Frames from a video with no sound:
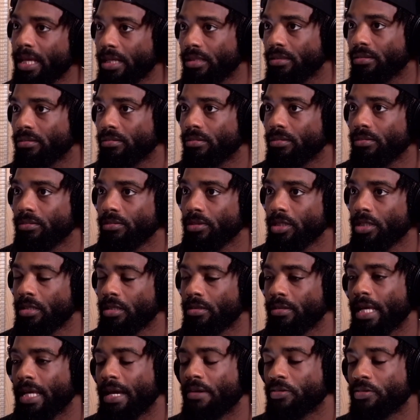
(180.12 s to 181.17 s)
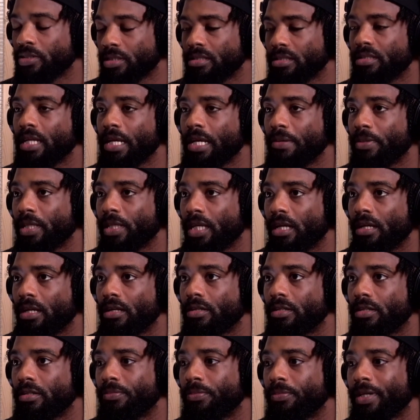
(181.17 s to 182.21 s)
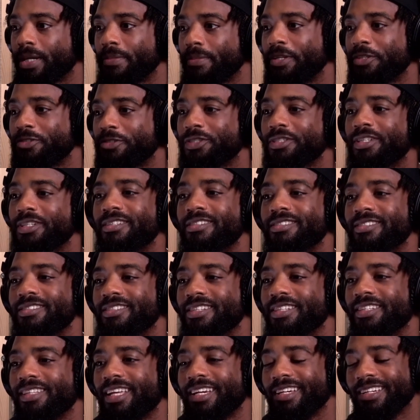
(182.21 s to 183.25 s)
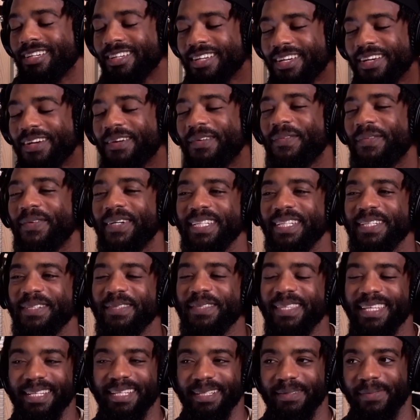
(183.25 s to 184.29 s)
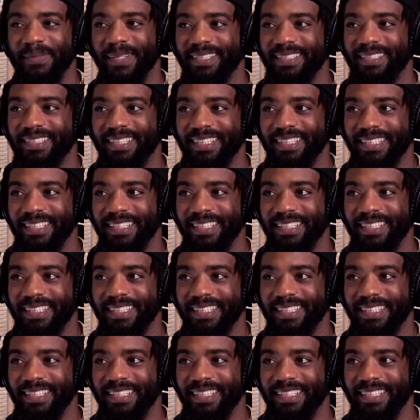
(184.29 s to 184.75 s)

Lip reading: That was a statement that I heard. But I'm interested to see, like, what do you think about that?